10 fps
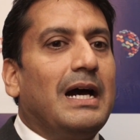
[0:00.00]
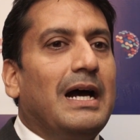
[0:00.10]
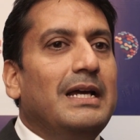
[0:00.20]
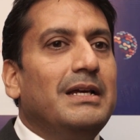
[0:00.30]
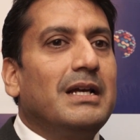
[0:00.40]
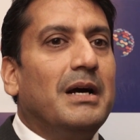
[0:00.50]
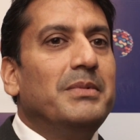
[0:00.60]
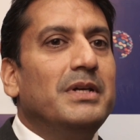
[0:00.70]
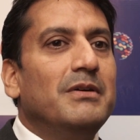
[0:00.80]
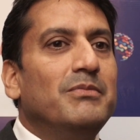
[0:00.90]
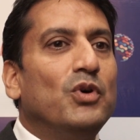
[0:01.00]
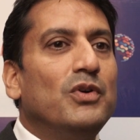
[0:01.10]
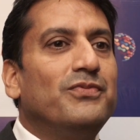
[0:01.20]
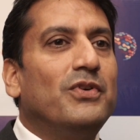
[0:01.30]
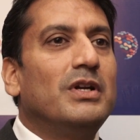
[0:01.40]
I come here more
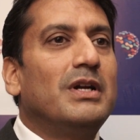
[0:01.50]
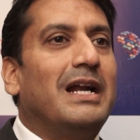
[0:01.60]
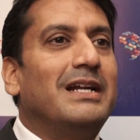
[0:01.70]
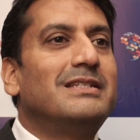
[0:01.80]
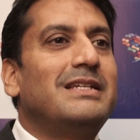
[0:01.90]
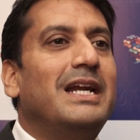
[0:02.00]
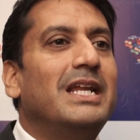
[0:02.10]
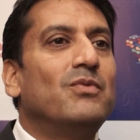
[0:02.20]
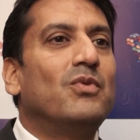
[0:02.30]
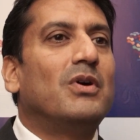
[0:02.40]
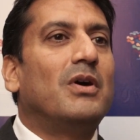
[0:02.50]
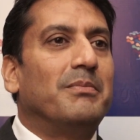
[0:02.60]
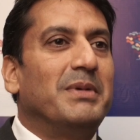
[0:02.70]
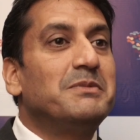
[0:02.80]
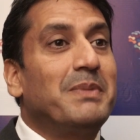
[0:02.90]
for understanding
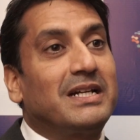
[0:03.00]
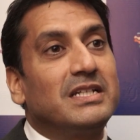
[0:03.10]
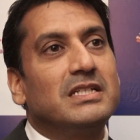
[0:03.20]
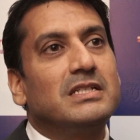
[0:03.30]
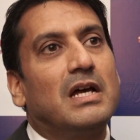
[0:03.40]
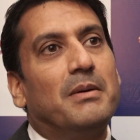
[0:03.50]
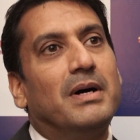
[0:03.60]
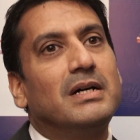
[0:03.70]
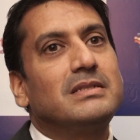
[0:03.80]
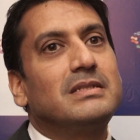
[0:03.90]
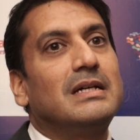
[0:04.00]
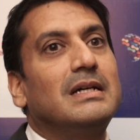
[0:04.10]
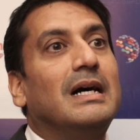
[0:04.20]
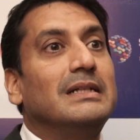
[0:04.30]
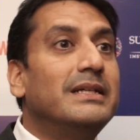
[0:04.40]
best practices amongst
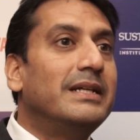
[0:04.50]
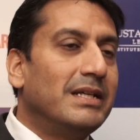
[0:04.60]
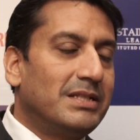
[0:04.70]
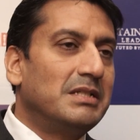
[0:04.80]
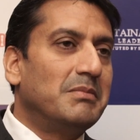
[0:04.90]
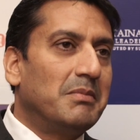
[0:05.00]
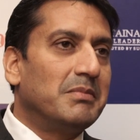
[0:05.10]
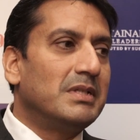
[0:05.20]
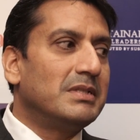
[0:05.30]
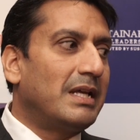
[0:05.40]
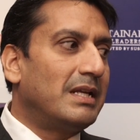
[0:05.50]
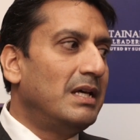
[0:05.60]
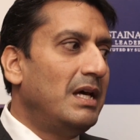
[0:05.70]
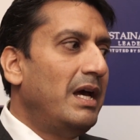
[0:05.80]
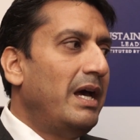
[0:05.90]
other industry members,
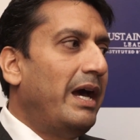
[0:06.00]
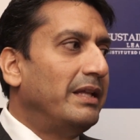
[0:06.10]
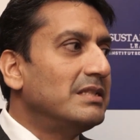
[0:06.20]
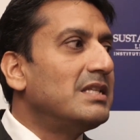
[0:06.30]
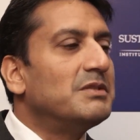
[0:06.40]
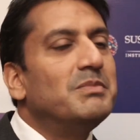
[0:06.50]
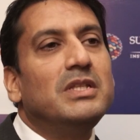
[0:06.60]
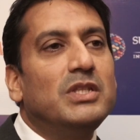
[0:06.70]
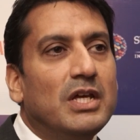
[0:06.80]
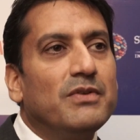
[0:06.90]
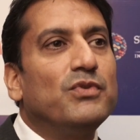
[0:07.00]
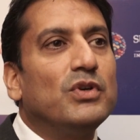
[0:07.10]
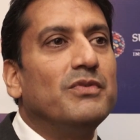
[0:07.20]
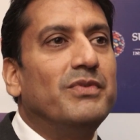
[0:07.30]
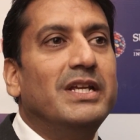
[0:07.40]
and this has been
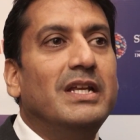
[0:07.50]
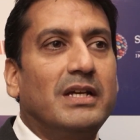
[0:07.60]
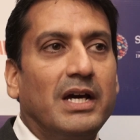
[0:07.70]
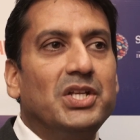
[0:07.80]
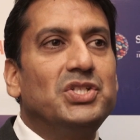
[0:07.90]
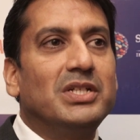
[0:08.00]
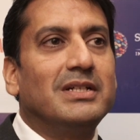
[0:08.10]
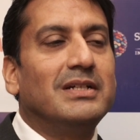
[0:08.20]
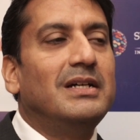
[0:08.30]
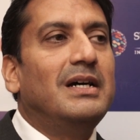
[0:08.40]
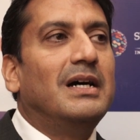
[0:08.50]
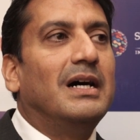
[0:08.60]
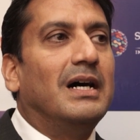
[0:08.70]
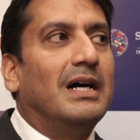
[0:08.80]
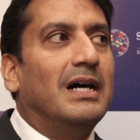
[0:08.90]
therefore a very encouraging
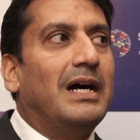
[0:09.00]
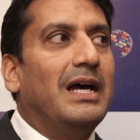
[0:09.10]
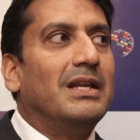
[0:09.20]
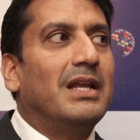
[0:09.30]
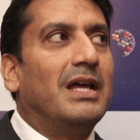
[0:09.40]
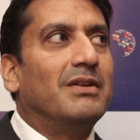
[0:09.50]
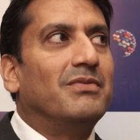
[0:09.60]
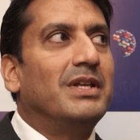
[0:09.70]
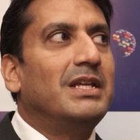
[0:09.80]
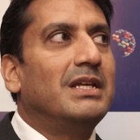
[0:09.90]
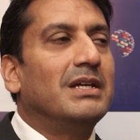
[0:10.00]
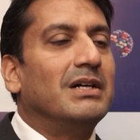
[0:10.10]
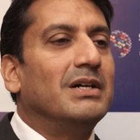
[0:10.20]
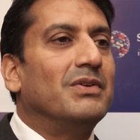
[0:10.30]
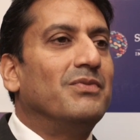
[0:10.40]
and very
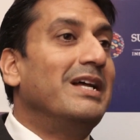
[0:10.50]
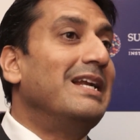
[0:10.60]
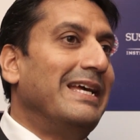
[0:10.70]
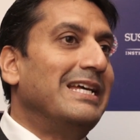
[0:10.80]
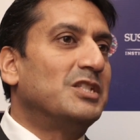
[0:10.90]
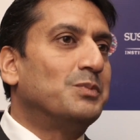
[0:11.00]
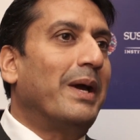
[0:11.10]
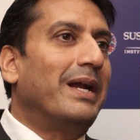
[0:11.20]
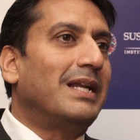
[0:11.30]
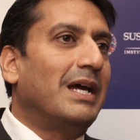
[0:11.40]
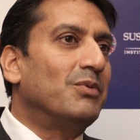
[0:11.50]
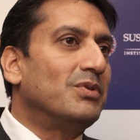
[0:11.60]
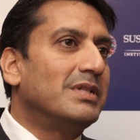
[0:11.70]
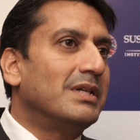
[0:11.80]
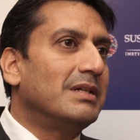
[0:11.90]
well day spent, I would
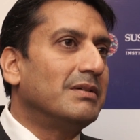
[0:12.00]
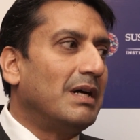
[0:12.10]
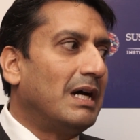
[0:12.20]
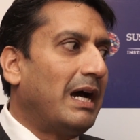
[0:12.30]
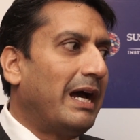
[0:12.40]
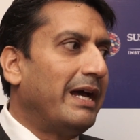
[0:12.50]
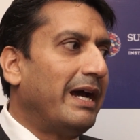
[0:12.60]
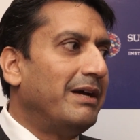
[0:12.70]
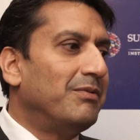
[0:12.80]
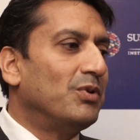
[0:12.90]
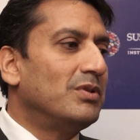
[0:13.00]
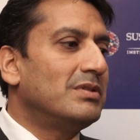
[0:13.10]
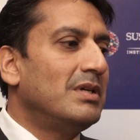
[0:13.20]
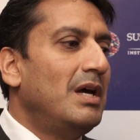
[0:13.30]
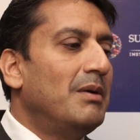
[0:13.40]
say. I was
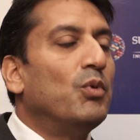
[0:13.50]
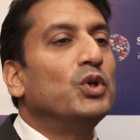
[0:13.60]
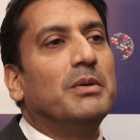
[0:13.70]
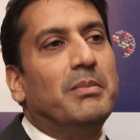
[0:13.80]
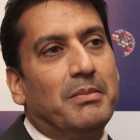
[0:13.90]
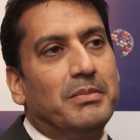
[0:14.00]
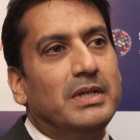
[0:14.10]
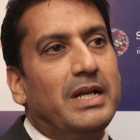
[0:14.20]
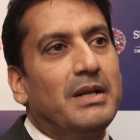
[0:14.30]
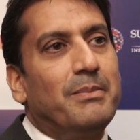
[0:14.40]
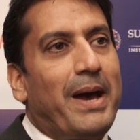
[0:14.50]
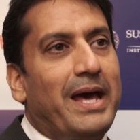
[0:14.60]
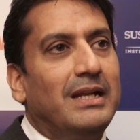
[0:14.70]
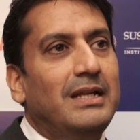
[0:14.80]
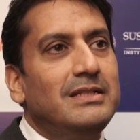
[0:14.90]
both a member and a
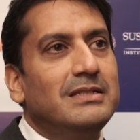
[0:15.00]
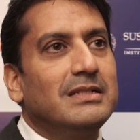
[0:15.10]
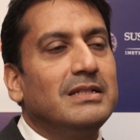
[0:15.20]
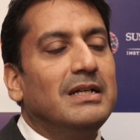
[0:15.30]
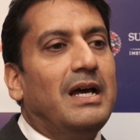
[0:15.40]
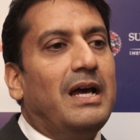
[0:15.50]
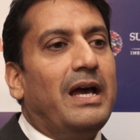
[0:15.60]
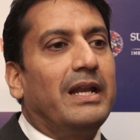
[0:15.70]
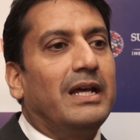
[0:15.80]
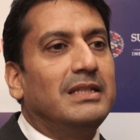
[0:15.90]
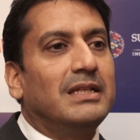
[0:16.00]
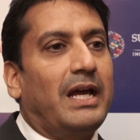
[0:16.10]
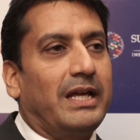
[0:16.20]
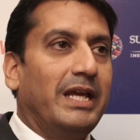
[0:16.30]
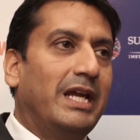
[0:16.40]
panelist, and I think
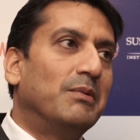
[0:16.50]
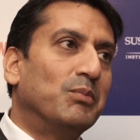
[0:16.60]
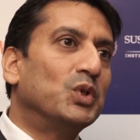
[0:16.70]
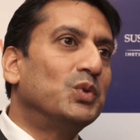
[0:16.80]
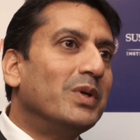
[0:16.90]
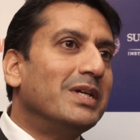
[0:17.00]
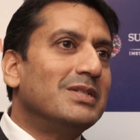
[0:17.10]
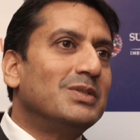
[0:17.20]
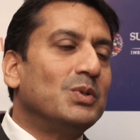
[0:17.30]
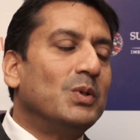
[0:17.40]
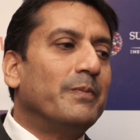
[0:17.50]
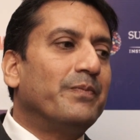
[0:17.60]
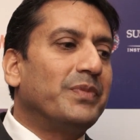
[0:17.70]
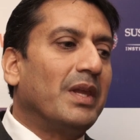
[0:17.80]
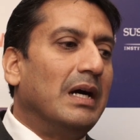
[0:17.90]
I gained both ways. So
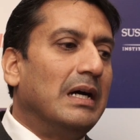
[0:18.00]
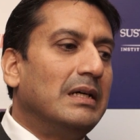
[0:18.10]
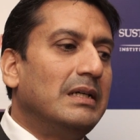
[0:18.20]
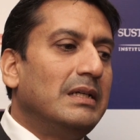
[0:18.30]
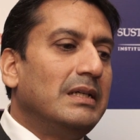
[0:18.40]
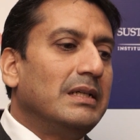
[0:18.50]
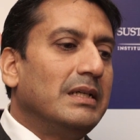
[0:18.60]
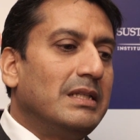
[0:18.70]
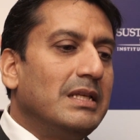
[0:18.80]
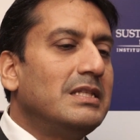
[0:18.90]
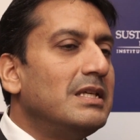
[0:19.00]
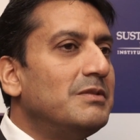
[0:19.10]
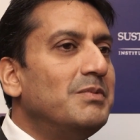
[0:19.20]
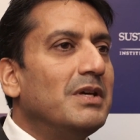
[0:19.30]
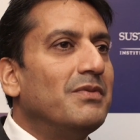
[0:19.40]
it's
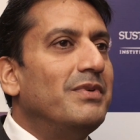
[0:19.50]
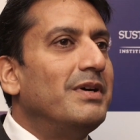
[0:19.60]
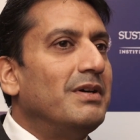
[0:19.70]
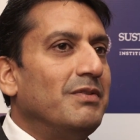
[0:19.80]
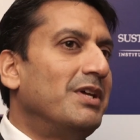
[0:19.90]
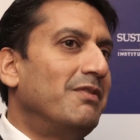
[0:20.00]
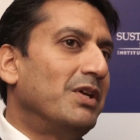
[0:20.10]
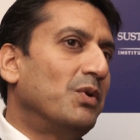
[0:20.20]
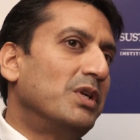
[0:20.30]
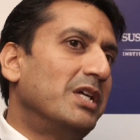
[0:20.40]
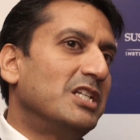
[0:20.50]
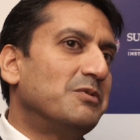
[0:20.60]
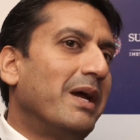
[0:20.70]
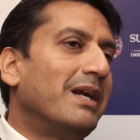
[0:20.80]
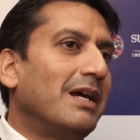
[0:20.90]
been a very good day
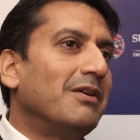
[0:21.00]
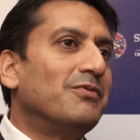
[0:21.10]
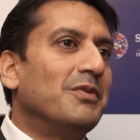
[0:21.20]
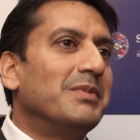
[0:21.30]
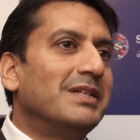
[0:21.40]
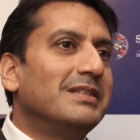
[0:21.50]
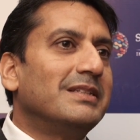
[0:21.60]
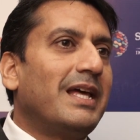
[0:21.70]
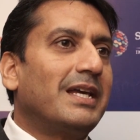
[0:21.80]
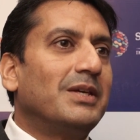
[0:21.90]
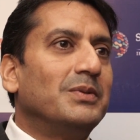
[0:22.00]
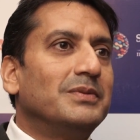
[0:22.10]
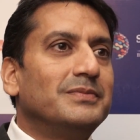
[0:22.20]
spent for me. Thank you.